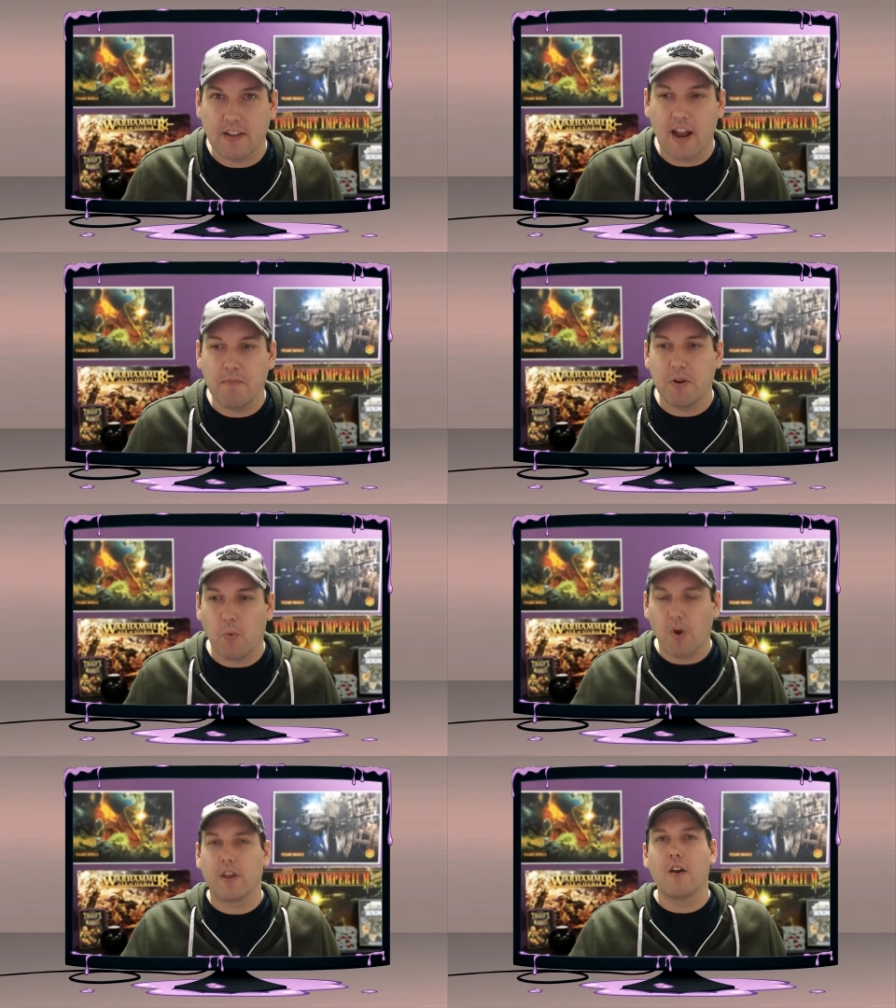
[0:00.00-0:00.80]
that I've been
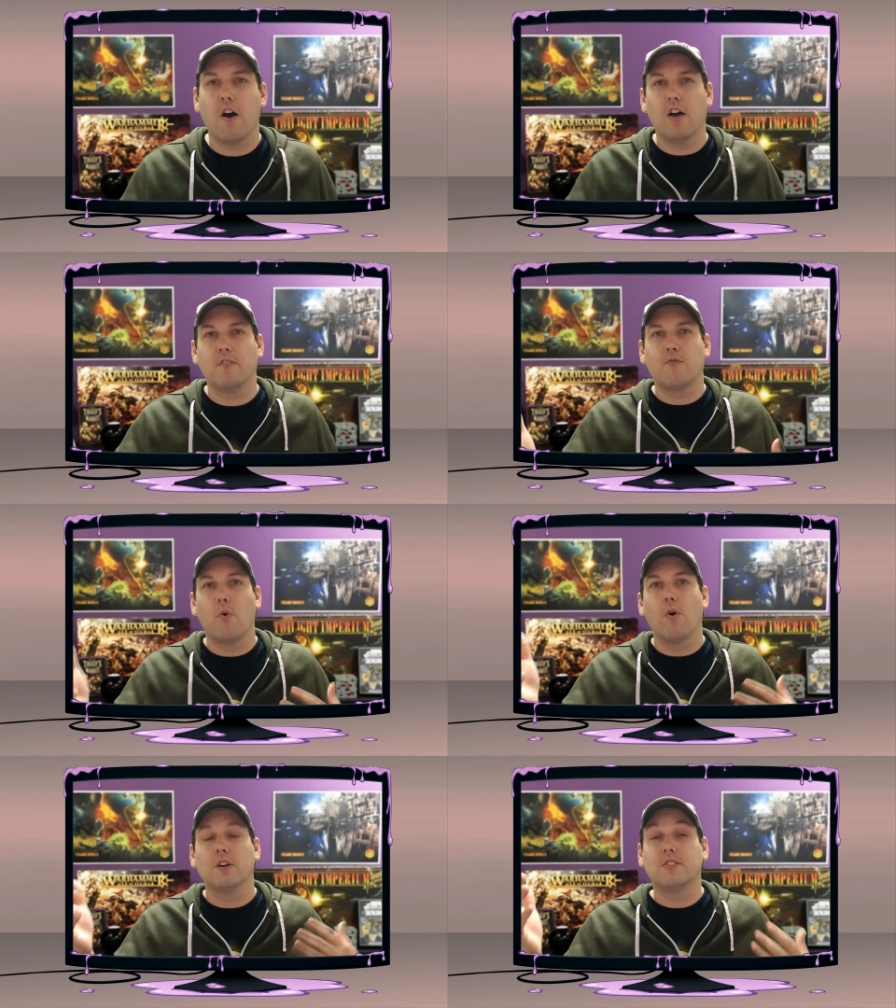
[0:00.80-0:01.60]
working on
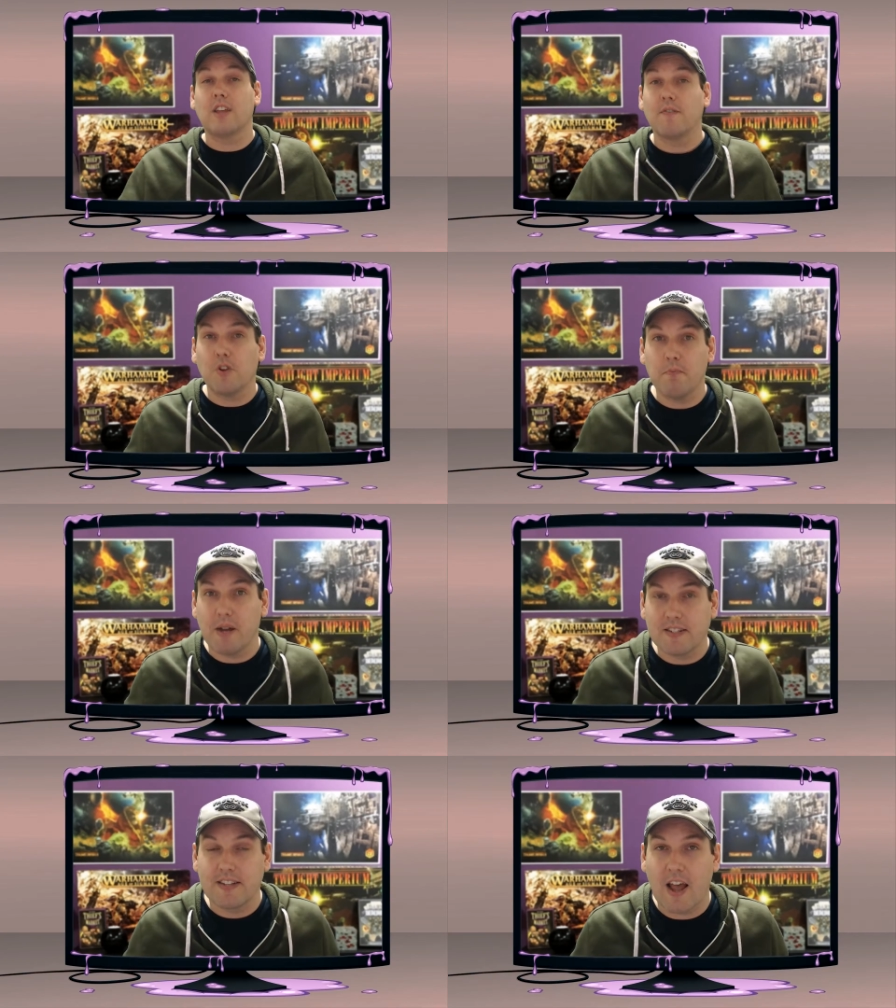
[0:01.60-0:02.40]
for several
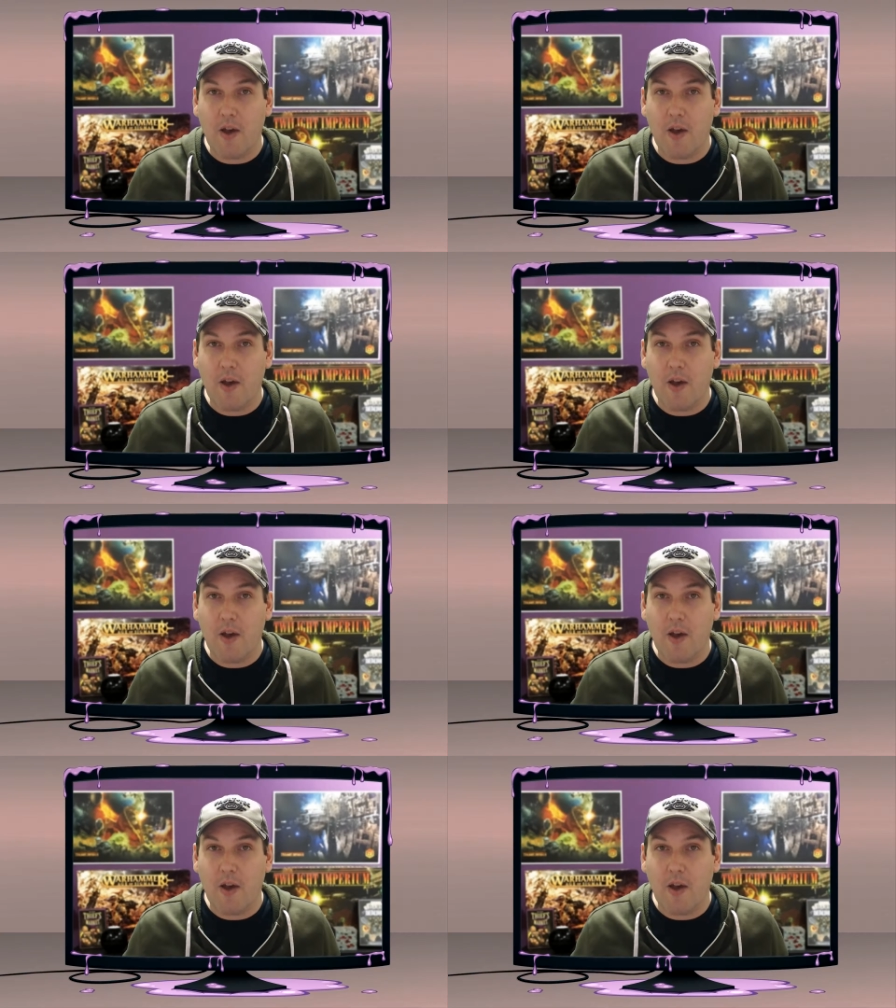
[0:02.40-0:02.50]
months now,